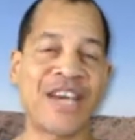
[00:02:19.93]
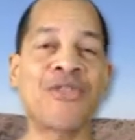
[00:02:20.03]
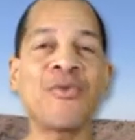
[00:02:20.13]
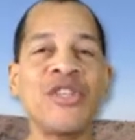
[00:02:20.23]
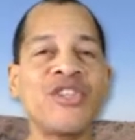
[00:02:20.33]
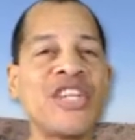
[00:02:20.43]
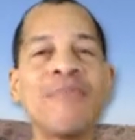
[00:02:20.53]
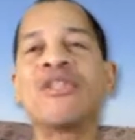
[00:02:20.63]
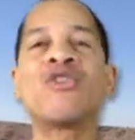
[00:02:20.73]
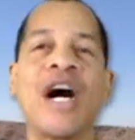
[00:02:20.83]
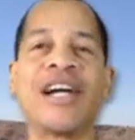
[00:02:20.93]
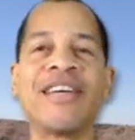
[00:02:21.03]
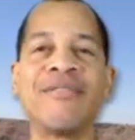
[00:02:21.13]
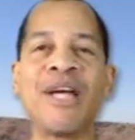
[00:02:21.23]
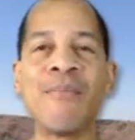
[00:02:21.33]
Now, through the steamer trunk,
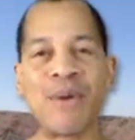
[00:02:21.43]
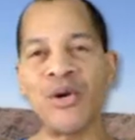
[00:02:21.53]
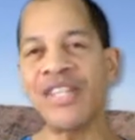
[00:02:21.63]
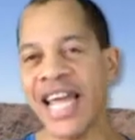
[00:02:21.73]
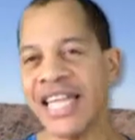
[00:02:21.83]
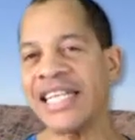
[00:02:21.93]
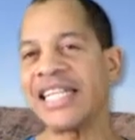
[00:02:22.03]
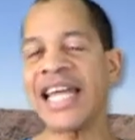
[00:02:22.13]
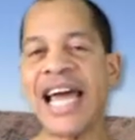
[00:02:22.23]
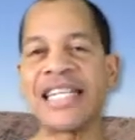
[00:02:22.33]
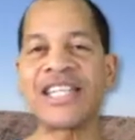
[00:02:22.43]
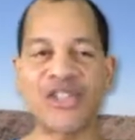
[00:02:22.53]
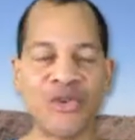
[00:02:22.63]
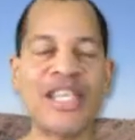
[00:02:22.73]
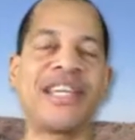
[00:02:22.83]
both Nathan and
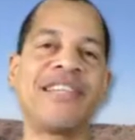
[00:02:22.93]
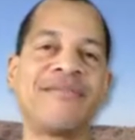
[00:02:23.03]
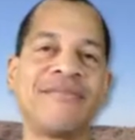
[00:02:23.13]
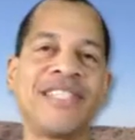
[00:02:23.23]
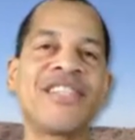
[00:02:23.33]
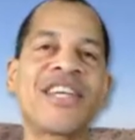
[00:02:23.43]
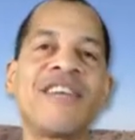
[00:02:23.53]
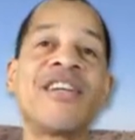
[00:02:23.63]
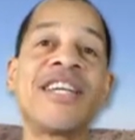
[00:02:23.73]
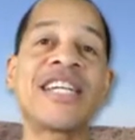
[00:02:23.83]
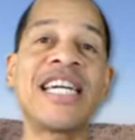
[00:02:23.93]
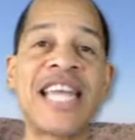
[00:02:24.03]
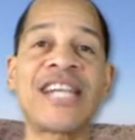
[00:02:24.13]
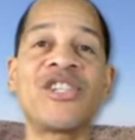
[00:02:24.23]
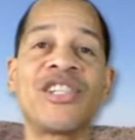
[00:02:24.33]
Katrina discover their
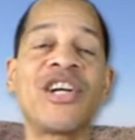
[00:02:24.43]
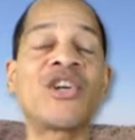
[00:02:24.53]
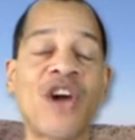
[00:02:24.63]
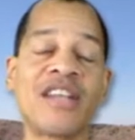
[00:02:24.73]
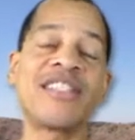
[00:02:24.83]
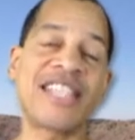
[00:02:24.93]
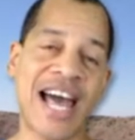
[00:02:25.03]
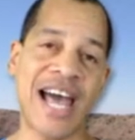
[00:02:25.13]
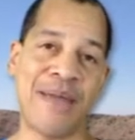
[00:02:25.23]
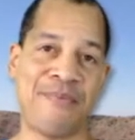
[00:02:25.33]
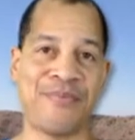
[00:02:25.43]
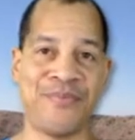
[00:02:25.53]
connection across time.